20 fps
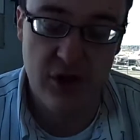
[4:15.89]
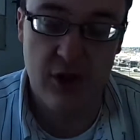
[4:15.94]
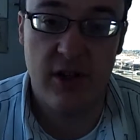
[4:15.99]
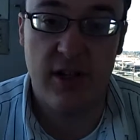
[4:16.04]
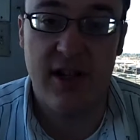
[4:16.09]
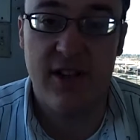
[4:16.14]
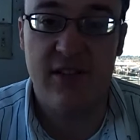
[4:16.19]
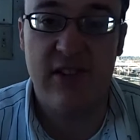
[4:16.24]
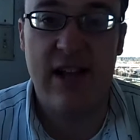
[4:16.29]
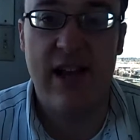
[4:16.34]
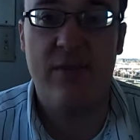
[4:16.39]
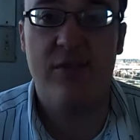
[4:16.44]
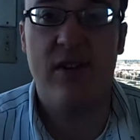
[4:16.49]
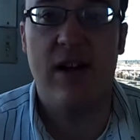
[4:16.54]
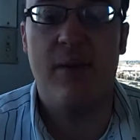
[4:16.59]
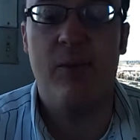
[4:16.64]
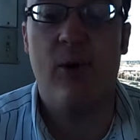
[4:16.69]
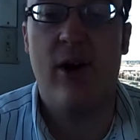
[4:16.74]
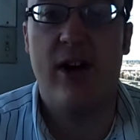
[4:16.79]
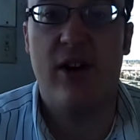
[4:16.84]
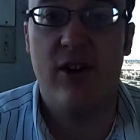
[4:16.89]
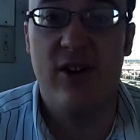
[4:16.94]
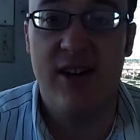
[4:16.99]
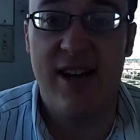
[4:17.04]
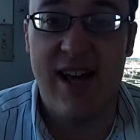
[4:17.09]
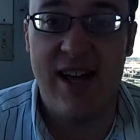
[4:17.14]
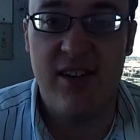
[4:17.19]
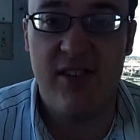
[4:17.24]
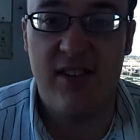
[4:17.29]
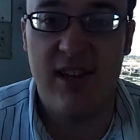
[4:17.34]
You look at his lifetime record,
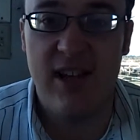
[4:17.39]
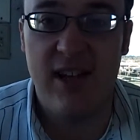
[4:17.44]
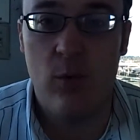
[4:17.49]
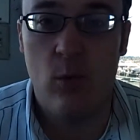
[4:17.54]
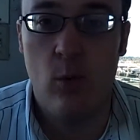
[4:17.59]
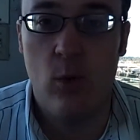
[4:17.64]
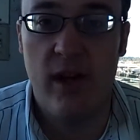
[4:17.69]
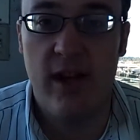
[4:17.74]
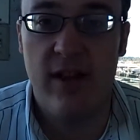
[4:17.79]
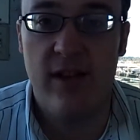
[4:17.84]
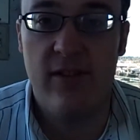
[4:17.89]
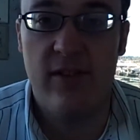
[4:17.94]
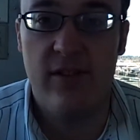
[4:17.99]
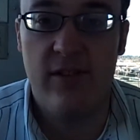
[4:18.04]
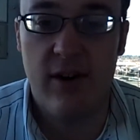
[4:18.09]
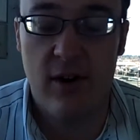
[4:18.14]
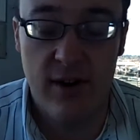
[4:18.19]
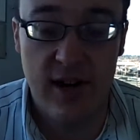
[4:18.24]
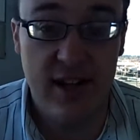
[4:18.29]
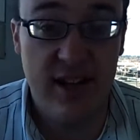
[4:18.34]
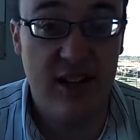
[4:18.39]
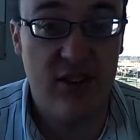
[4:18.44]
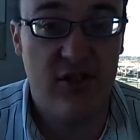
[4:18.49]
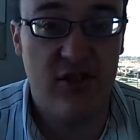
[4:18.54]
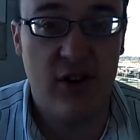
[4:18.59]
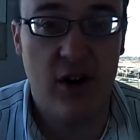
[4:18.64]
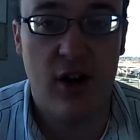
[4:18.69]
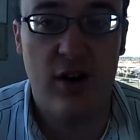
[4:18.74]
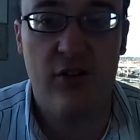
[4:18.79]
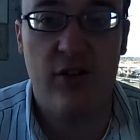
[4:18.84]
19
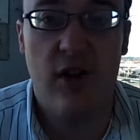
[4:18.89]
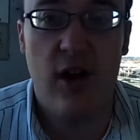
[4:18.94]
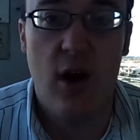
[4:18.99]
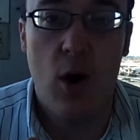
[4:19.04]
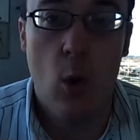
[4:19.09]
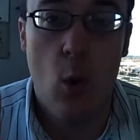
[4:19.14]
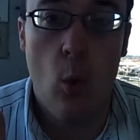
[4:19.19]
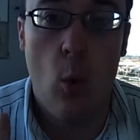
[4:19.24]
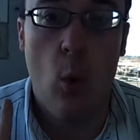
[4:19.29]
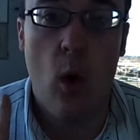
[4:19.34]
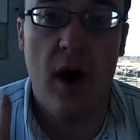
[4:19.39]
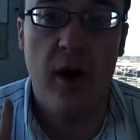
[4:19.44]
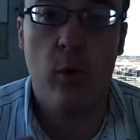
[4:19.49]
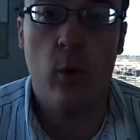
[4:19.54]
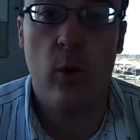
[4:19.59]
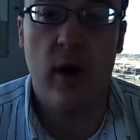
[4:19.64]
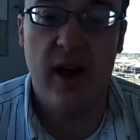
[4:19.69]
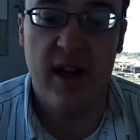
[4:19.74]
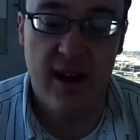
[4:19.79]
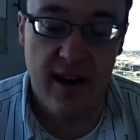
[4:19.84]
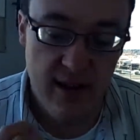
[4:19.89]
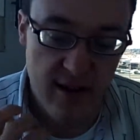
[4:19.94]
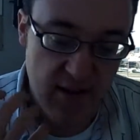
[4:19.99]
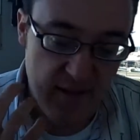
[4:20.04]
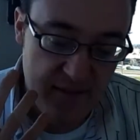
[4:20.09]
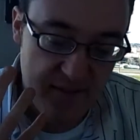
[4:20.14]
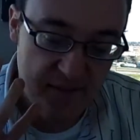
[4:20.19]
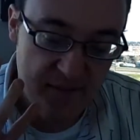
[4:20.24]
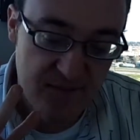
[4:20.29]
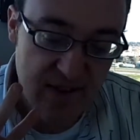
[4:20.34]
starts, 1 win,
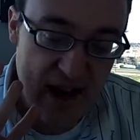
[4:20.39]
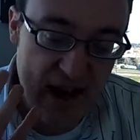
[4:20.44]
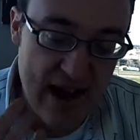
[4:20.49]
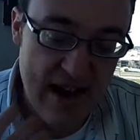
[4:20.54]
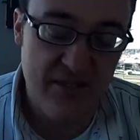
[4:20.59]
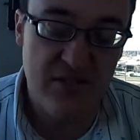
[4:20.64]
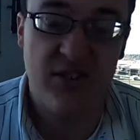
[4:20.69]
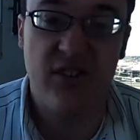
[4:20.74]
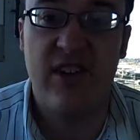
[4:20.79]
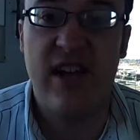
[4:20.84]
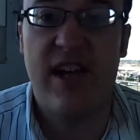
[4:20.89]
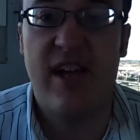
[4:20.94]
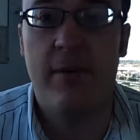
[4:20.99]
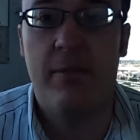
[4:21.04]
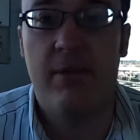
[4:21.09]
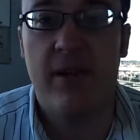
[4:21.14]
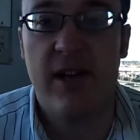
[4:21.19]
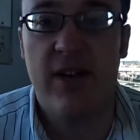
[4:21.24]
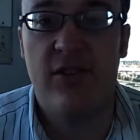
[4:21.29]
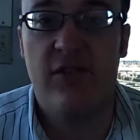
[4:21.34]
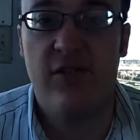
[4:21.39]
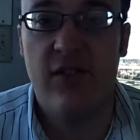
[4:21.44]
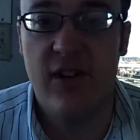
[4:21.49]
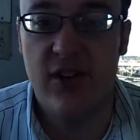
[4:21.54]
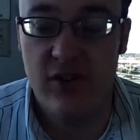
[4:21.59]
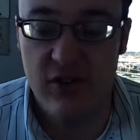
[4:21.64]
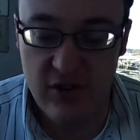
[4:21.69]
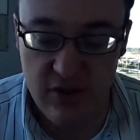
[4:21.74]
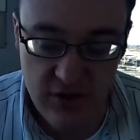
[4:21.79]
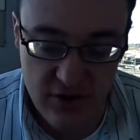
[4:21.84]
5 second-place
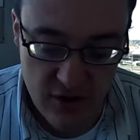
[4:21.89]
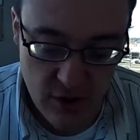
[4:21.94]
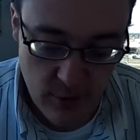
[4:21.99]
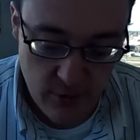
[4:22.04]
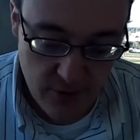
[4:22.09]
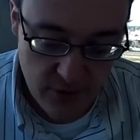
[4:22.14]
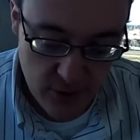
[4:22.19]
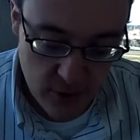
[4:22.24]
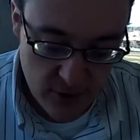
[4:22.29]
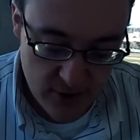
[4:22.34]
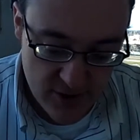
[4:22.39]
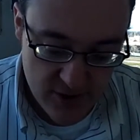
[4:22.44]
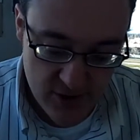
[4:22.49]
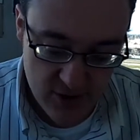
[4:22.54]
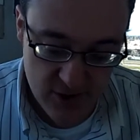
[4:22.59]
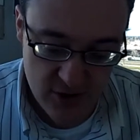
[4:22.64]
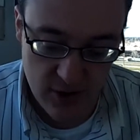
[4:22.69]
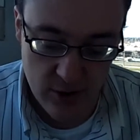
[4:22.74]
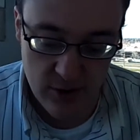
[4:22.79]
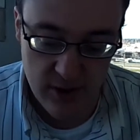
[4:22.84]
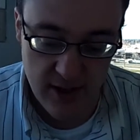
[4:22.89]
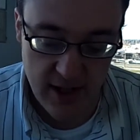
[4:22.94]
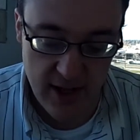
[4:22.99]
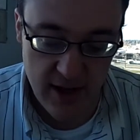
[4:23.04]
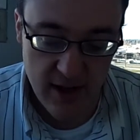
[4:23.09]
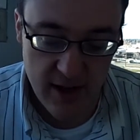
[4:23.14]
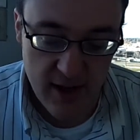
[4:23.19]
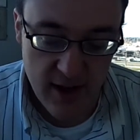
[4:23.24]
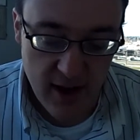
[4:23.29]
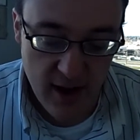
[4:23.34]
finishes and 2/3. So
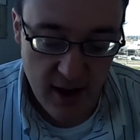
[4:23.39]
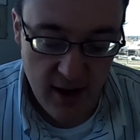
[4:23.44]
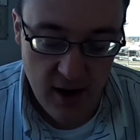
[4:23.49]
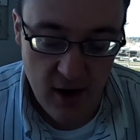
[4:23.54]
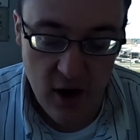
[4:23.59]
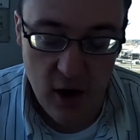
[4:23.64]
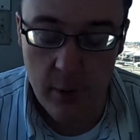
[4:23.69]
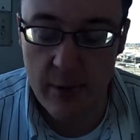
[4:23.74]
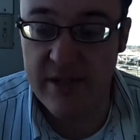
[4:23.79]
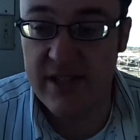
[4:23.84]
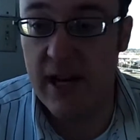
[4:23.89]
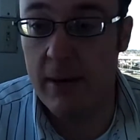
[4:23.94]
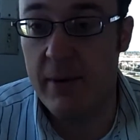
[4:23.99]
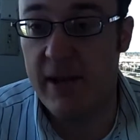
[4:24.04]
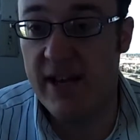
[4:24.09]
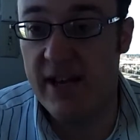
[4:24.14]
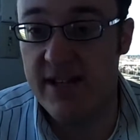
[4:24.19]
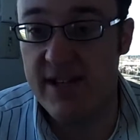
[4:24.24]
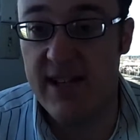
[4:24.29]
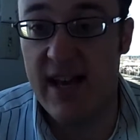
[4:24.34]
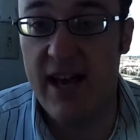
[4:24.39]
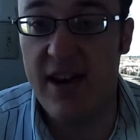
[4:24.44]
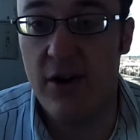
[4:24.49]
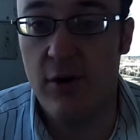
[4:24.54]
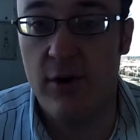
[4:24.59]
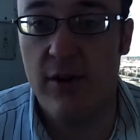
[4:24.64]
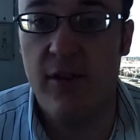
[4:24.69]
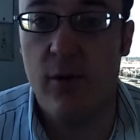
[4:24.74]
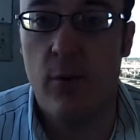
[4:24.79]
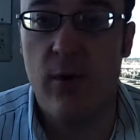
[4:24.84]
certainly always going to be a
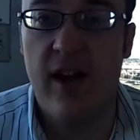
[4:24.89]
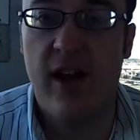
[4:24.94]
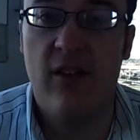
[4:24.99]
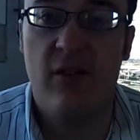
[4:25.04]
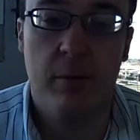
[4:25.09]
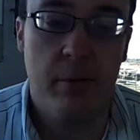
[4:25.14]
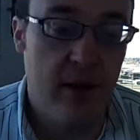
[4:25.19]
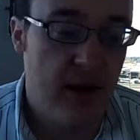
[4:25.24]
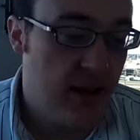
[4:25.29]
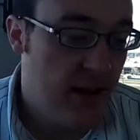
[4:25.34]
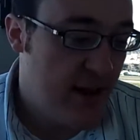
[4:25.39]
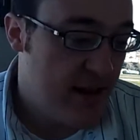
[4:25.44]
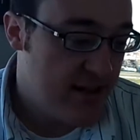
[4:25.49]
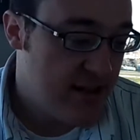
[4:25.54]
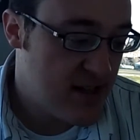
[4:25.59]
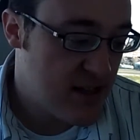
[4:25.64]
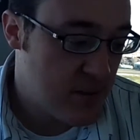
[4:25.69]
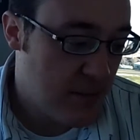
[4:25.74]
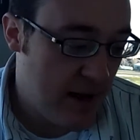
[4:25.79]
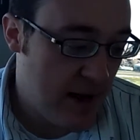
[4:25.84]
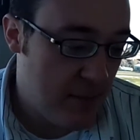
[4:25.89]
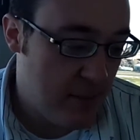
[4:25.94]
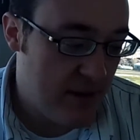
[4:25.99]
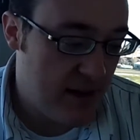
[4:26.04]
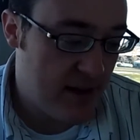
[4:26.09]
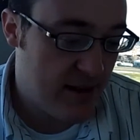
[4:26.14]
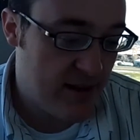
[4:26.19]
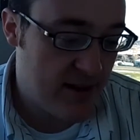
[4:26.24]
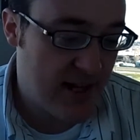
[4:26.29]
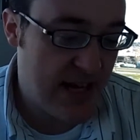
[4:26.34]
contender in the race, but this might
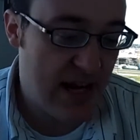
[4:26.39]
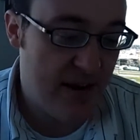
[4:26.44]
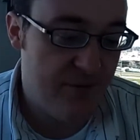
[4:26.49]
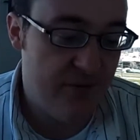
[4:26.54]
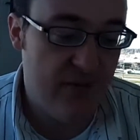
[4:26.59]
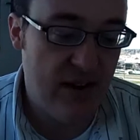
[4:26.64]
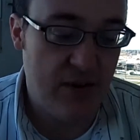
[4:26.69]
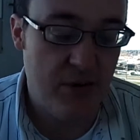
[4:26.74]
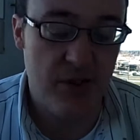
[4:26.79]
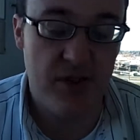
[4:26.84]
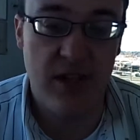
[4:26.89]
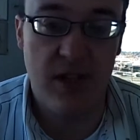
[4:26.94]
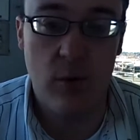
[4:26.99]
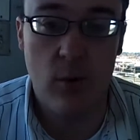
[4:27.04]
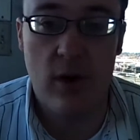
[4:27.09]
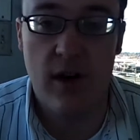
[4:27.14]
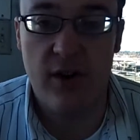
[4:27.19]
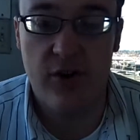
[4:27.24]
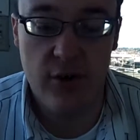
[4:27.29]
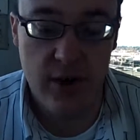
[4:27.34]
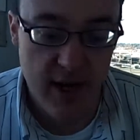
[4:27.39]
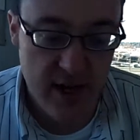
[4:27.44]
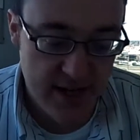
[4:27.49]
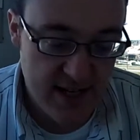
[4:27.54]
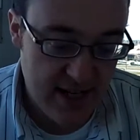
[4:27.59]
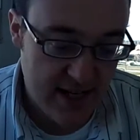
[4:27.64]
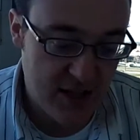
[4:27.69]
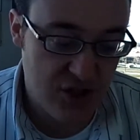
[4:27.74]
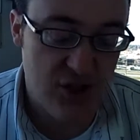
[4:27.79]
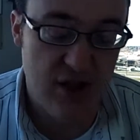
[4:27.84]
be the kind of favorite that you want to try to
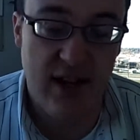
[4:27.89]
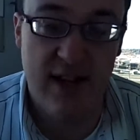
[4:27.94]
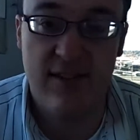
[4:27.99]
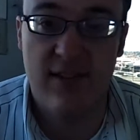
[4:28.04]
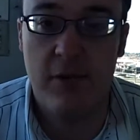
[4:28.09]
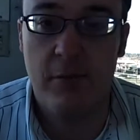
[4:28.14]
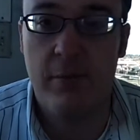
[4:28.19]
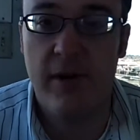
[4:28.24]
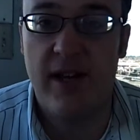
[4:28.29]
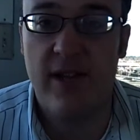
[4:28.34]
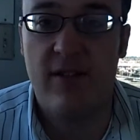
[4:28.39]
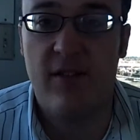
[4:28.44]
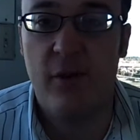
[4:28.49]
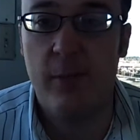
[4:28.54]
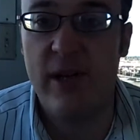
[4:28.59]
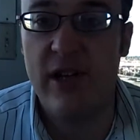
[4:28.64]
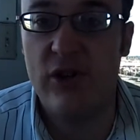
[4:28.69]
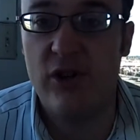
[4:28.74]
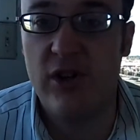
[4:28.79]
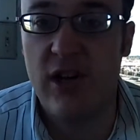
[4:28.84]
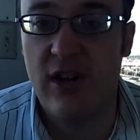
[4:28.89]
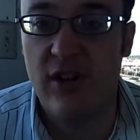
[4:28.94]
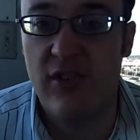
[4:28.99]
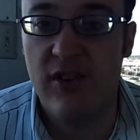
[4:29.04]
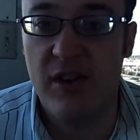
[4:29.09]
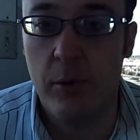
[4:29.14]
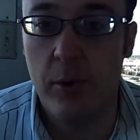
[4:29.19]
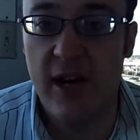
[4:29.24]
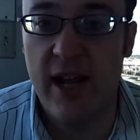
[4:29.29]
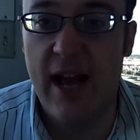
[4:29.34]
take a chance and beat. So it'll be interesting to
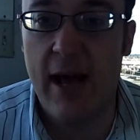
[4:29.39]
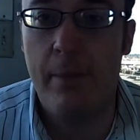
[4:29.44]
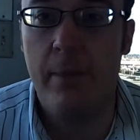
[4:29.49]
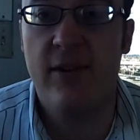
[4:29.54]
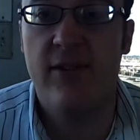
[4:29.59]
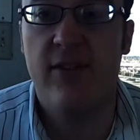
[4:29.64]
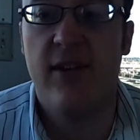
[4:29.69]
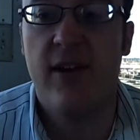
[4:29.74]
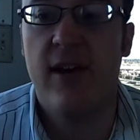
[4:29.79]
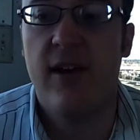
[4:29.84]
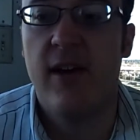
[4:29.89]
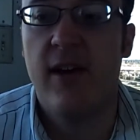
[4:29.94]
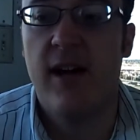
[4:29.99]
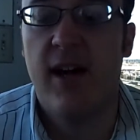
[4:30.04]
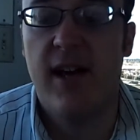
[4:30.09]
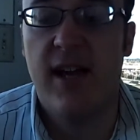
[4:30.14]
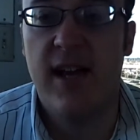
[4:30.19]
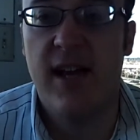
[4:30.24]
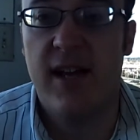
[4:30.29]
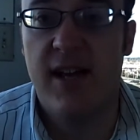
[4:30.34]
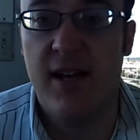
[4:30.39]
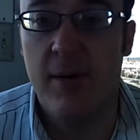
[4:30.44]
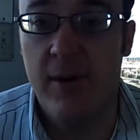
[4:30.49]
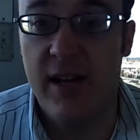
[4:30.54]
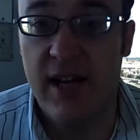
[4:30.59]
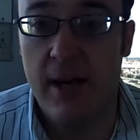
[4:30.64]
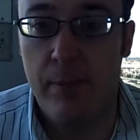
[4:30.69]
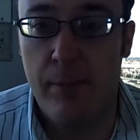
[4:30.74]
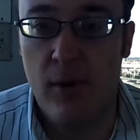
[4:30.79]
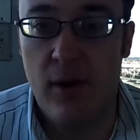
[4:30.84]
see what happens again
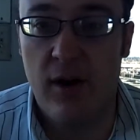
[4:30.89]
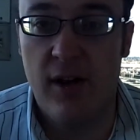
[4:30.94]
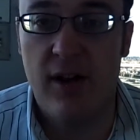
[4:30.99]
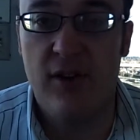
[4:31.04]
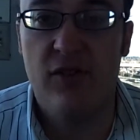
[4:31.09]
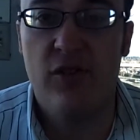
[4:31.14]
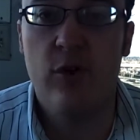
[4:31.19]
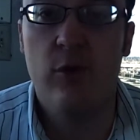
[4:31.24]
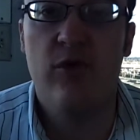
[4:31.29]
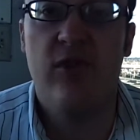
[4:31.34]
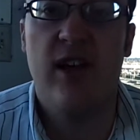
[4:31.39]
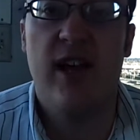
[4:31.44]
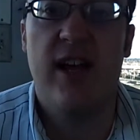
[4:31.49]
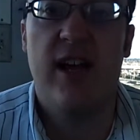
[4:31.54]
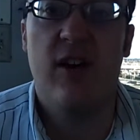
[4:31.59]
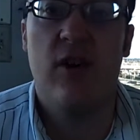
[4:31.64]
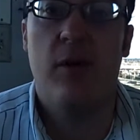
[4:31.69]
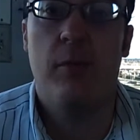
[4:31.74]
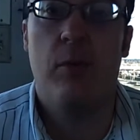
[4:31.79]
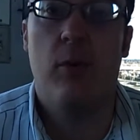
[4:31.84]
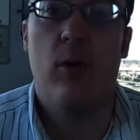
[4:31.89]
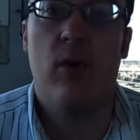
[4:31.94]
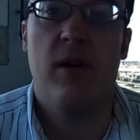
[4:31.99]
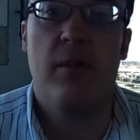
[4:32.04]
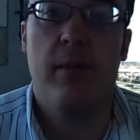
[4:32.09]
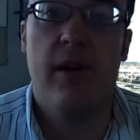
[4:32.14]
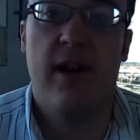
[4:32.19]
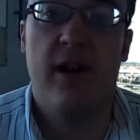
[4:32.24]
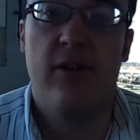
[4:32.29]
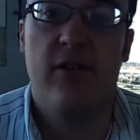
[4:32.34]
coming up on Tuesday here at
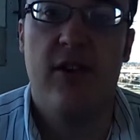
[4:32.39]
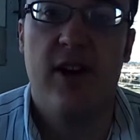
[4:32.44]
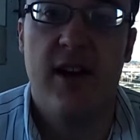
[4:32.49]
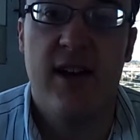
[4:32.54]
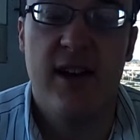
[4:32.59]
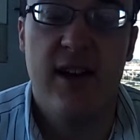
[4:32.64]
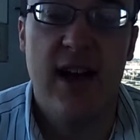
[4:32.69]
Portland Meadows.